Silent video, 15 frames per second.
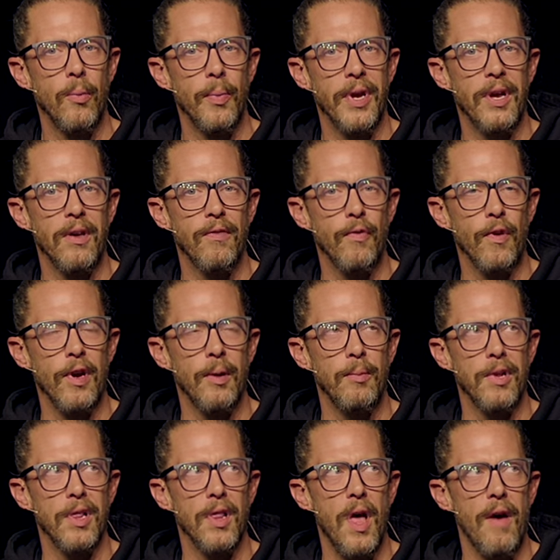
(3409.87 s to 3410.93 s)
Because for him
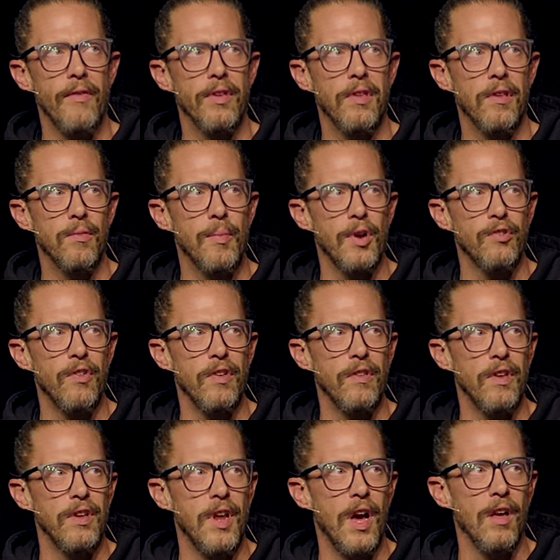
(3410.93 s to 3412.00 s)
to love us as much as
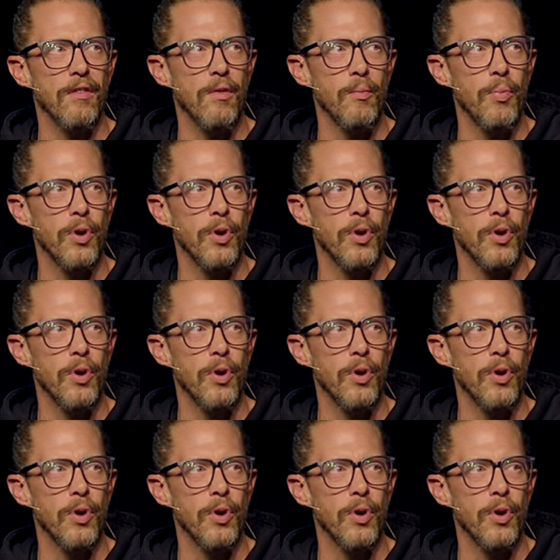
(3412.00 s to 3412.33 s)
he does and